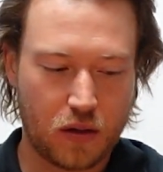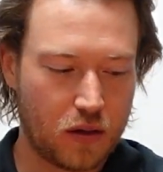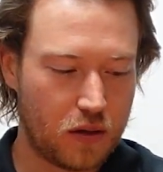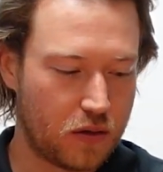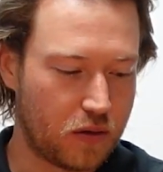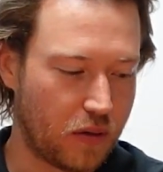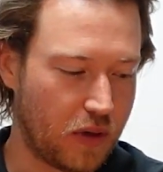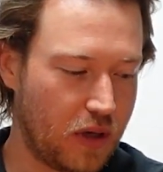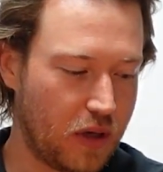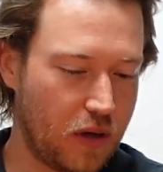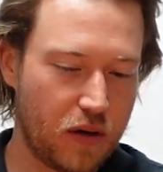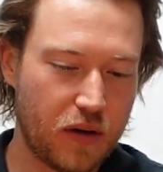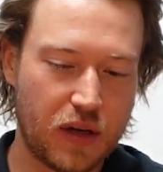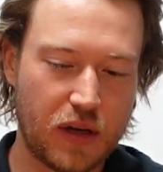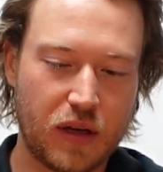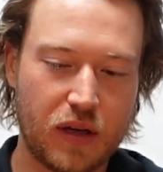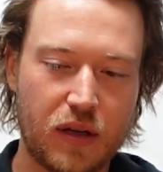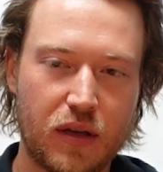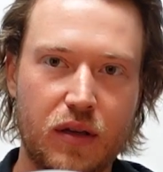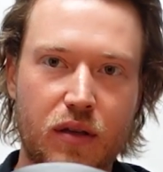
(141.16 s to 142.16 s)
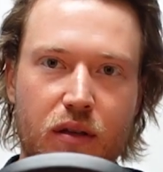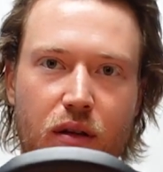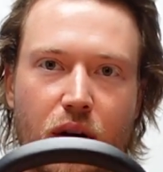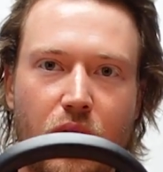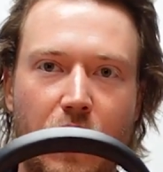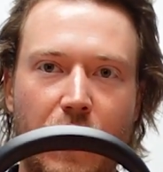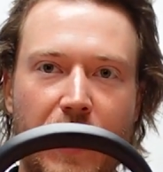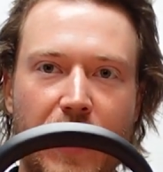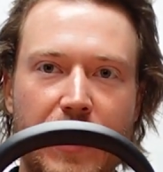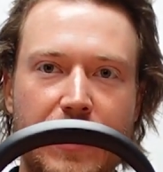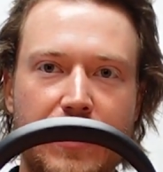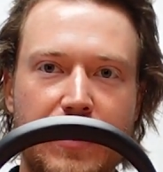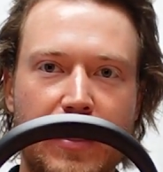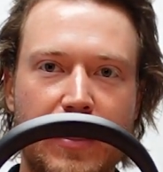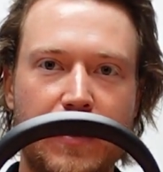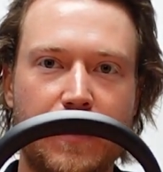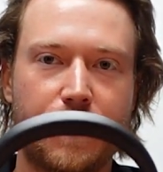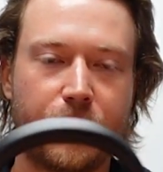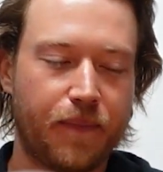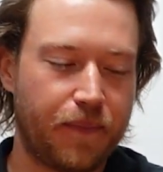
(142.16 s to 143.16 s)
So here is our
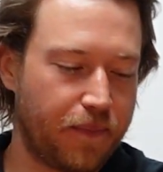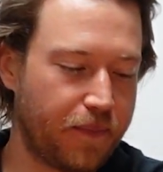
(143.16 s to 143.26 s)
headset.